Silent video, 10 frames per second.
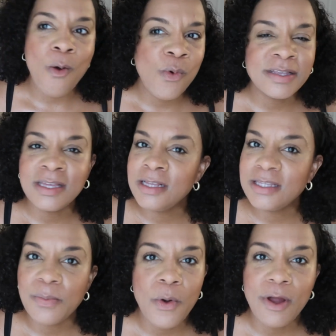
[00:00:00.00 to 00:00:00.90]
I wasn't
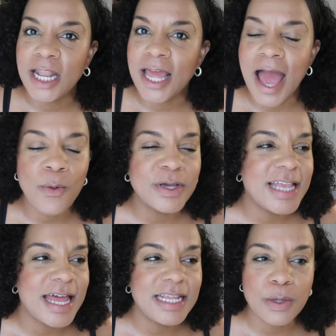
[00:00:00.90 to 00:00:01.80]
disappointed. I was
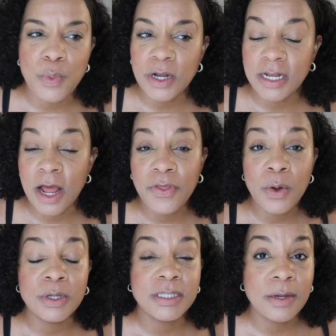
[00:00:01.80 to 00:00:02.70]
not disappointed. Now,
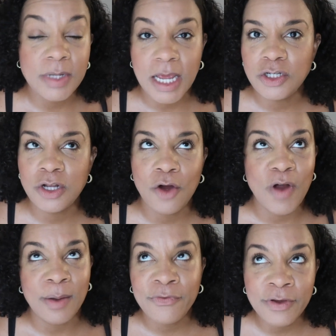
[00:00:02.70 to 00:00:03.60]
there were some days, you know,
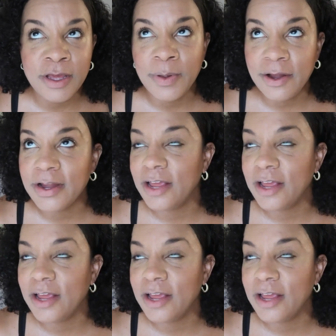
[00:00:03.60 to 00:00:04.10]
right before your period,